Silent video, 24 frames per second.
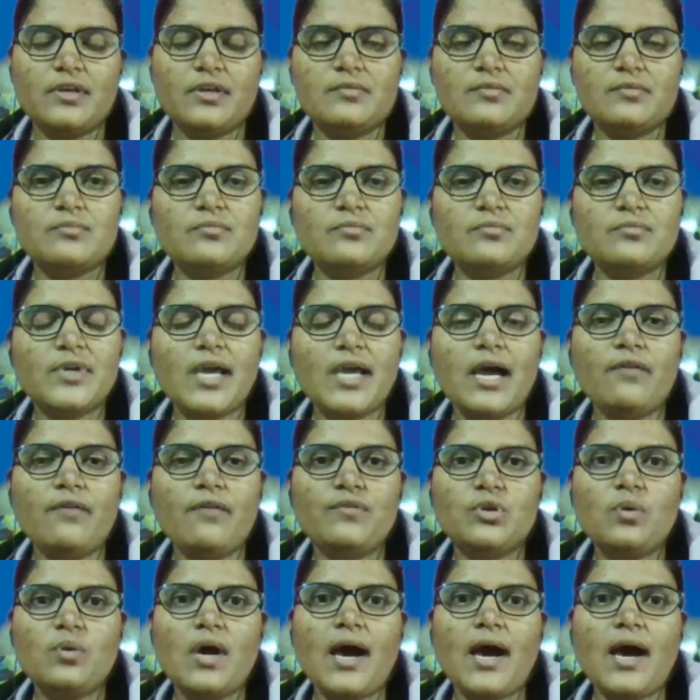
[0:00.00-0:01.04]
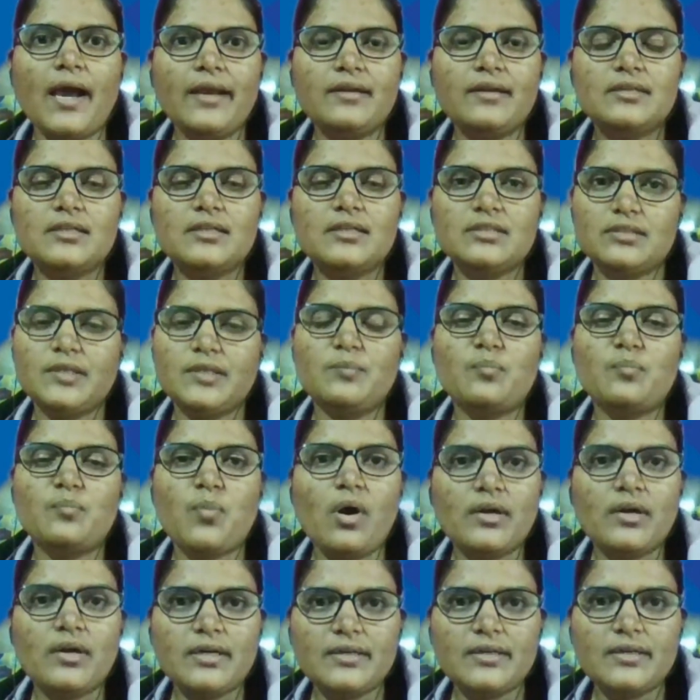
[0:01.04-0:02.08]
we have to hide the
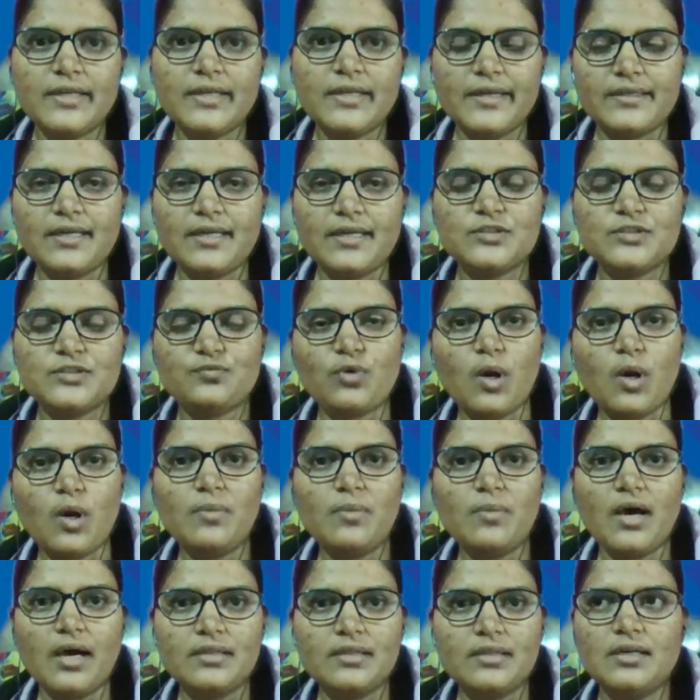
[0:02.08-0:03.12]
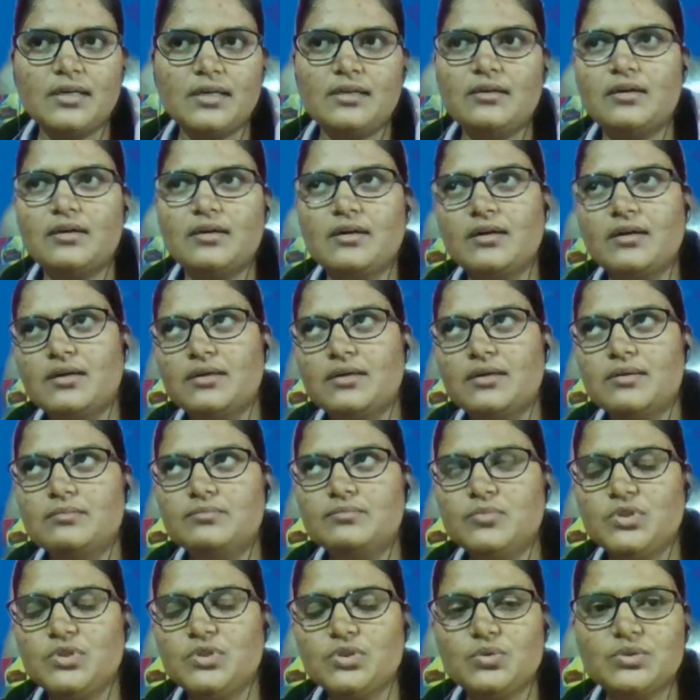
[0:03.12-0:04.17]
important data from other
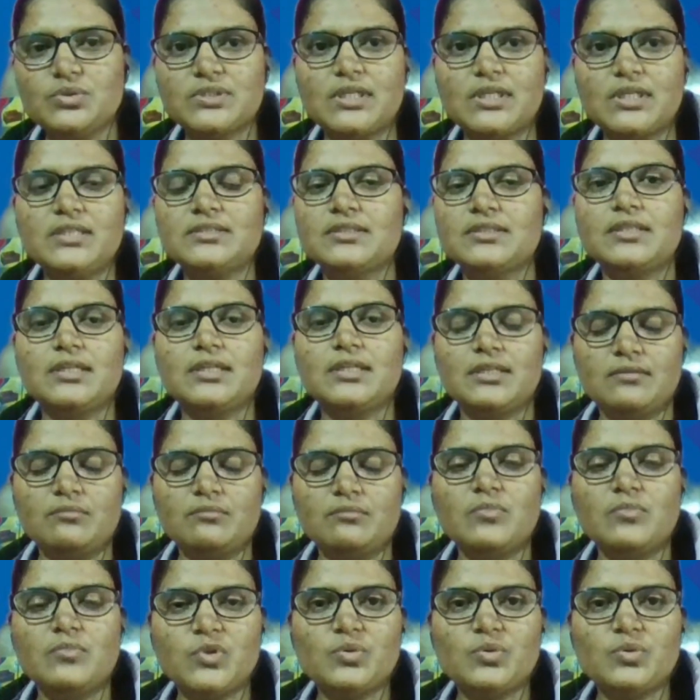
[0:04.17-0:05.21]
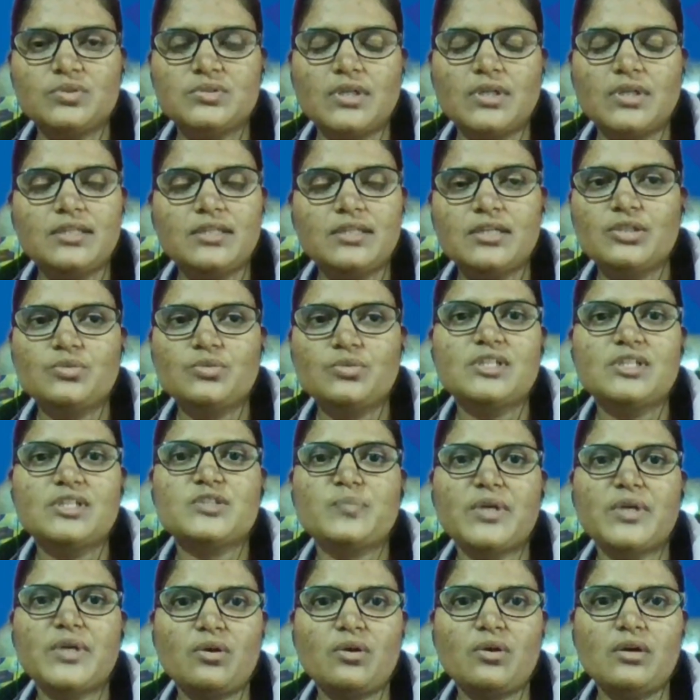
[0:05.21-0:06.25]
users. Other users
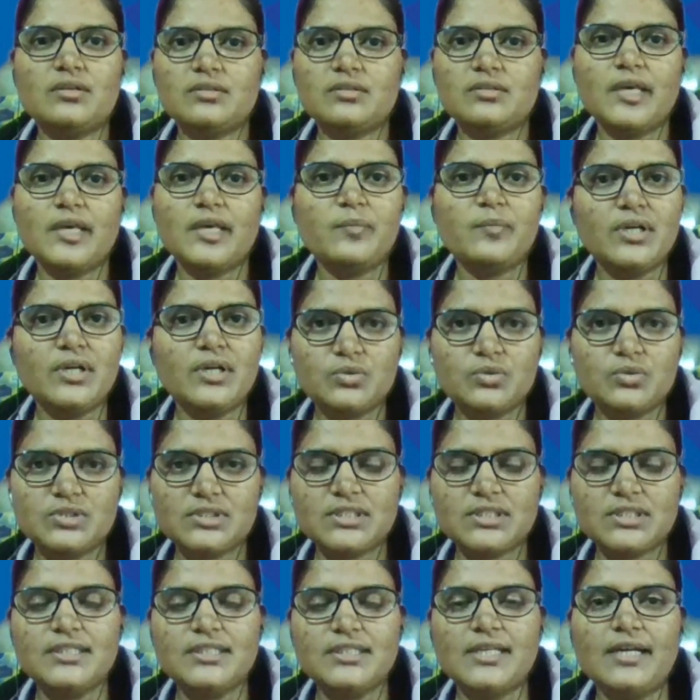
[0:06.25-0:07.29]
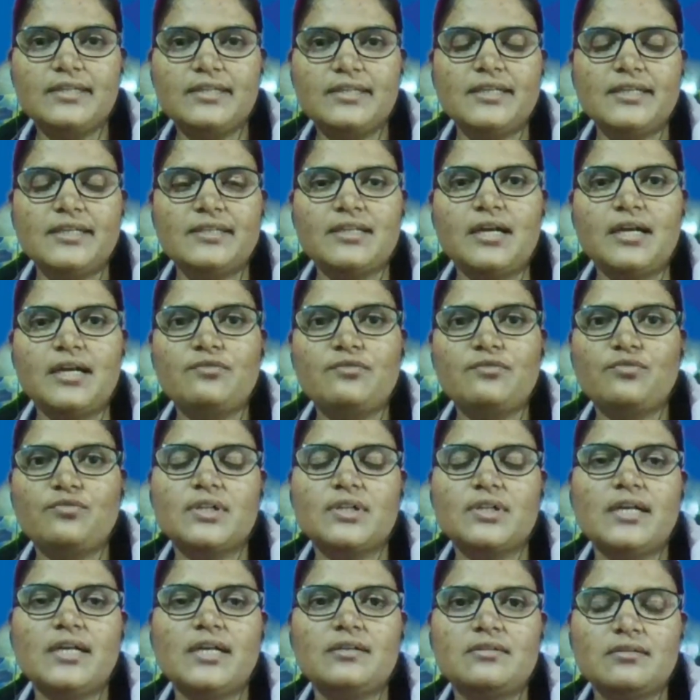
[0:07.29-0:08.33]
may not able to see that data.
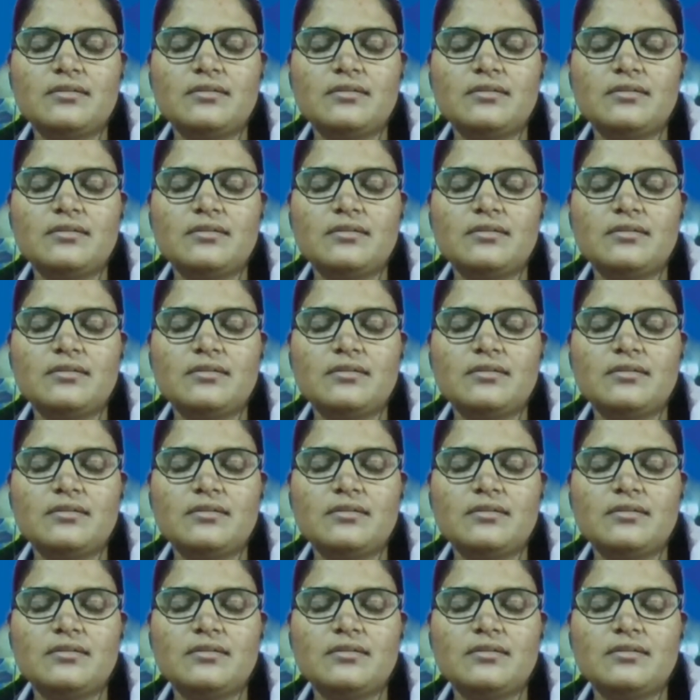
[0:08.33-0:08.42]
For that,